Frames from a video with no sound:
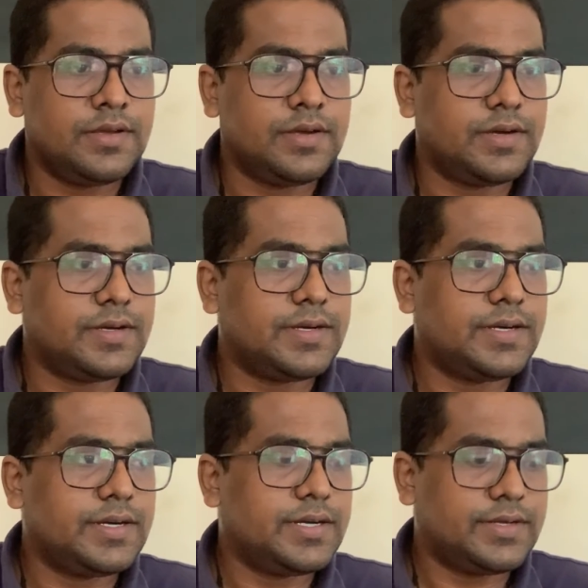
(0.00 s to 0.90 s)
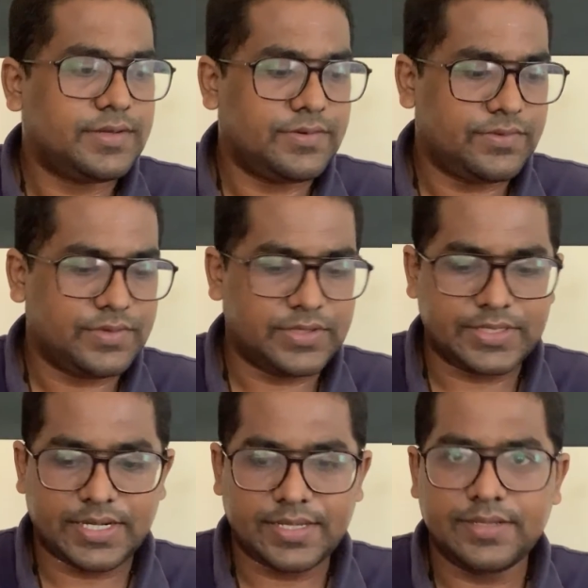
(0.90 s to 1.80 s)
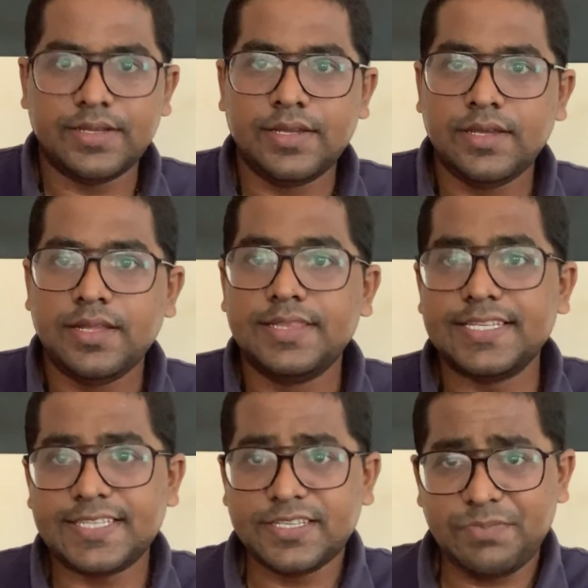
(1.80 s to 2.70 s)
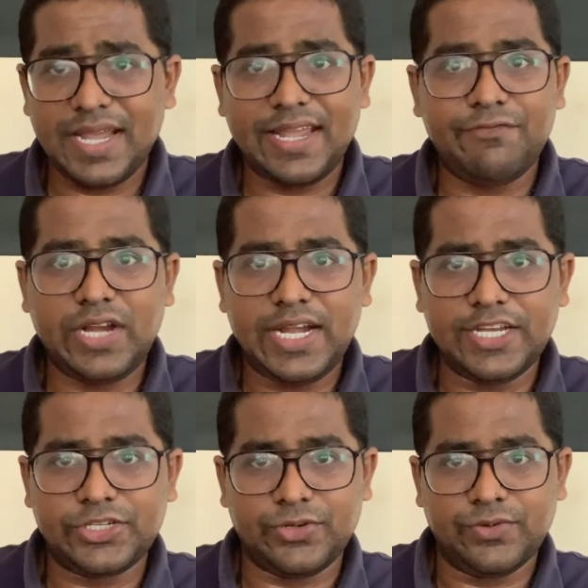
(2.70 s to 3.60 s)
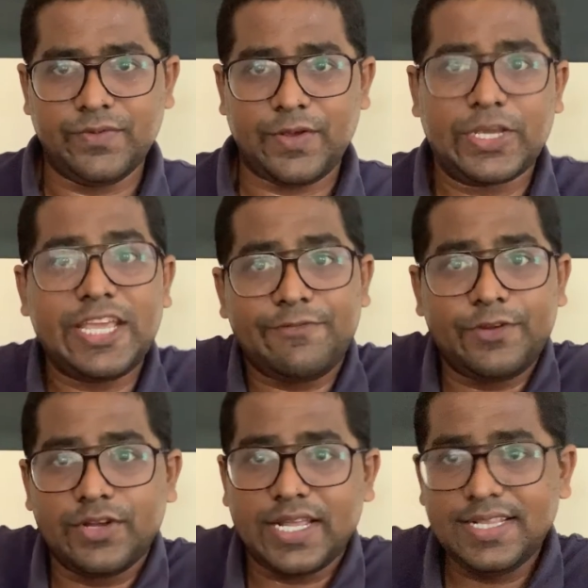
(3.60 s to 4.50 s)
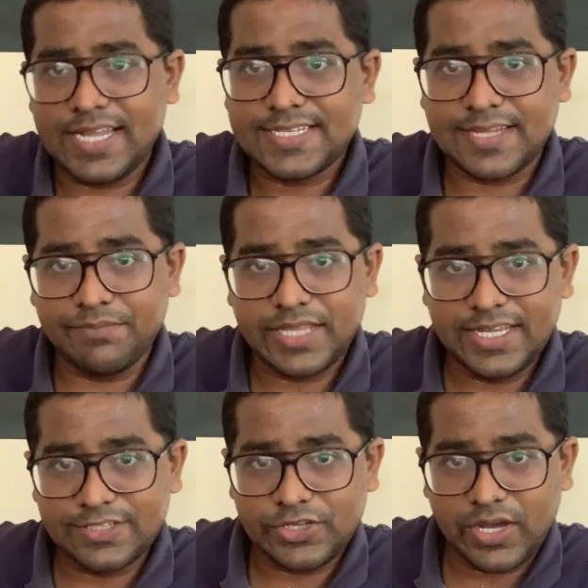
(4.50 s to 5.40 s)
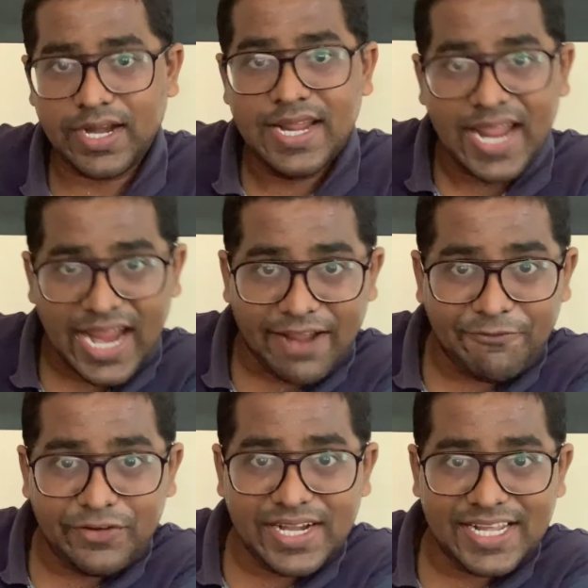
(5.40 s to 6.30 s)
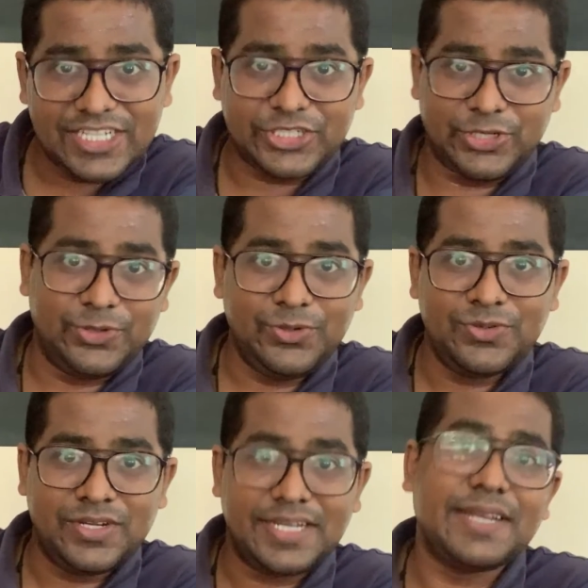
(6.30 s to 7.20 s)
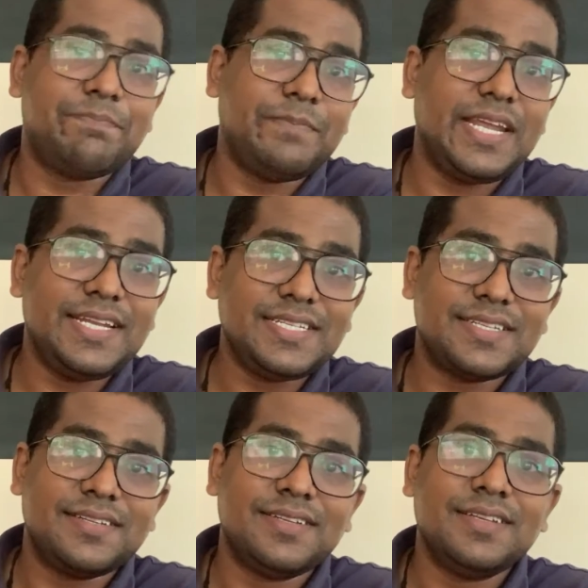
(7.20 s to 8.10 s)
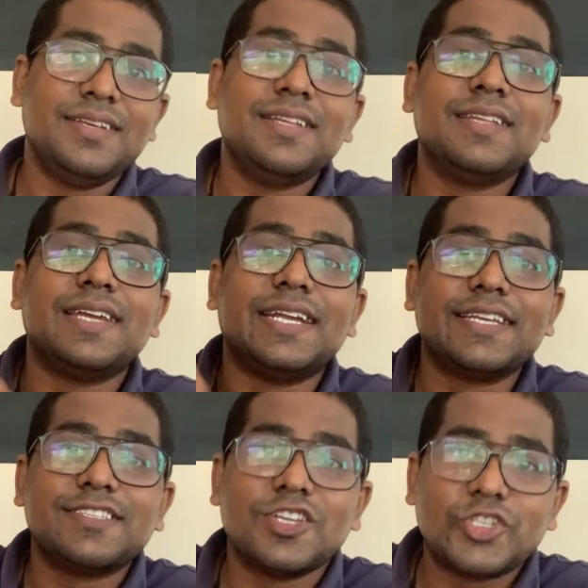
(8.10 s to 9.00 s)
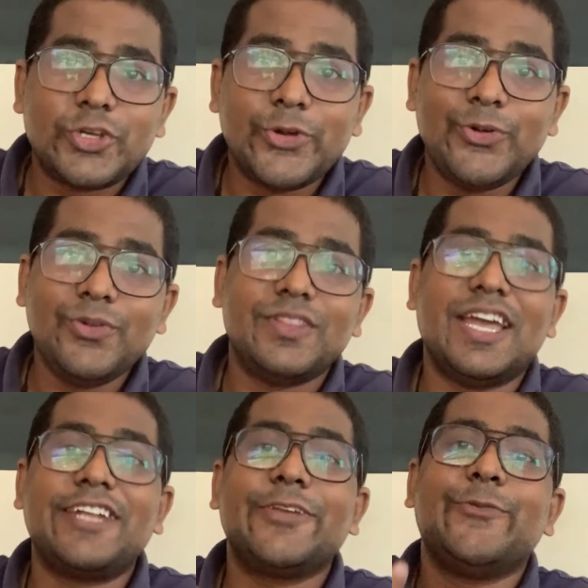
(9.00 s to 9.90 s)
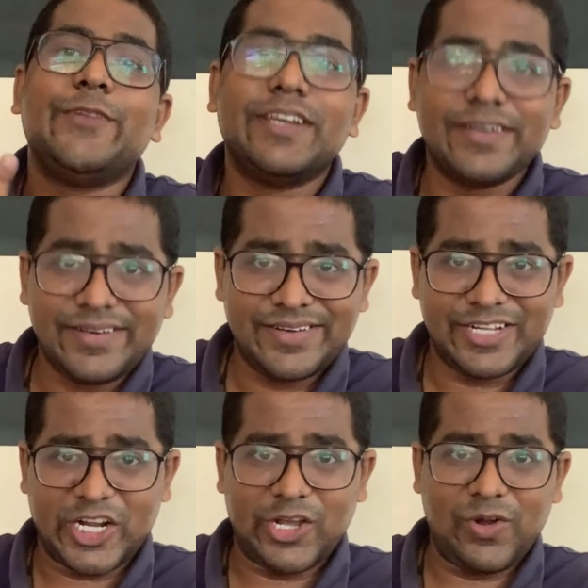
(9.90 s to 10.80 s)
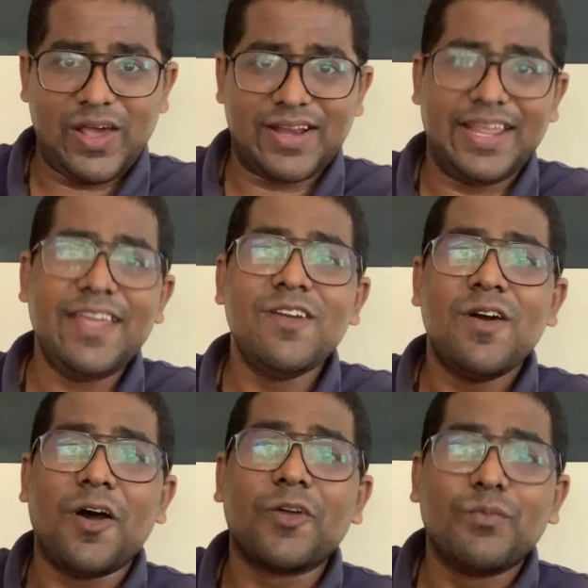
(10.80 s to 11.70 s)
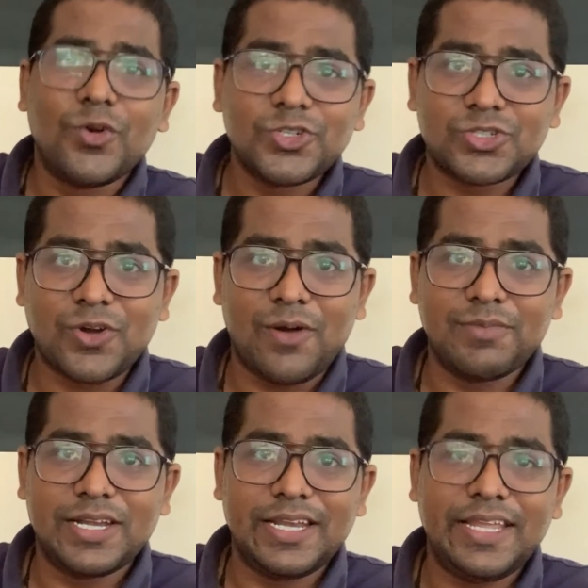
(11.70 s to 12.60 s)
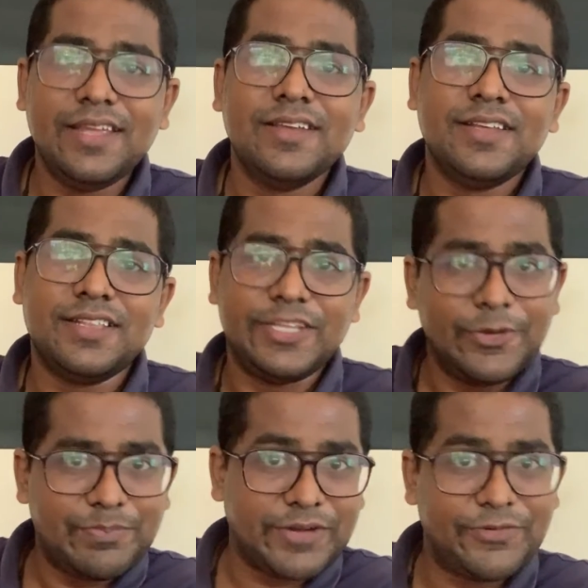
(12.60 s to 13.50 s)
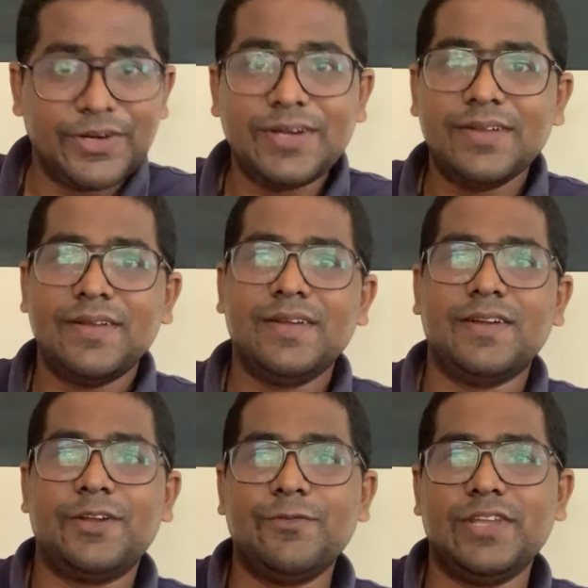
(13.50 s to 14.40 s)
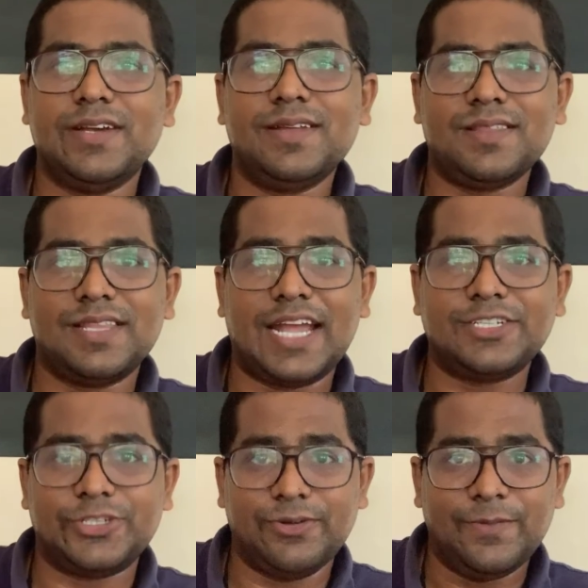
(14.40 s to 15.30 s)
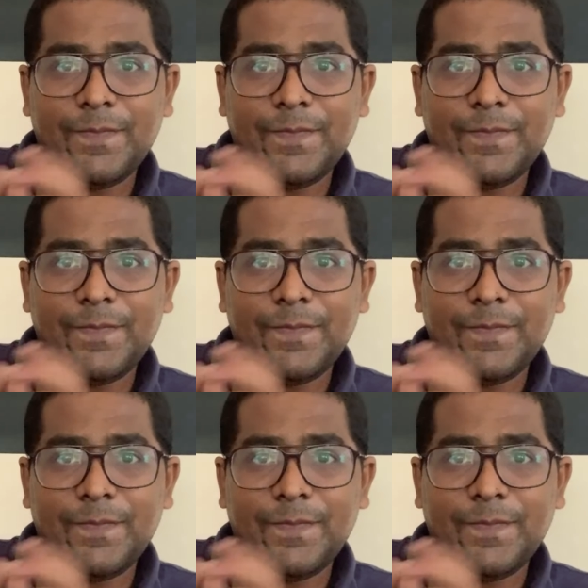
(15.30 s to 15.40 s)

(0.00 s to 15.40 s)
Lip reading: what shall I? This is my everyday shoe. Okay, if you tell that something is your everyday shoe, it means it is a shoe that you wear regularly, or most commonly you prefer to wear that shoe.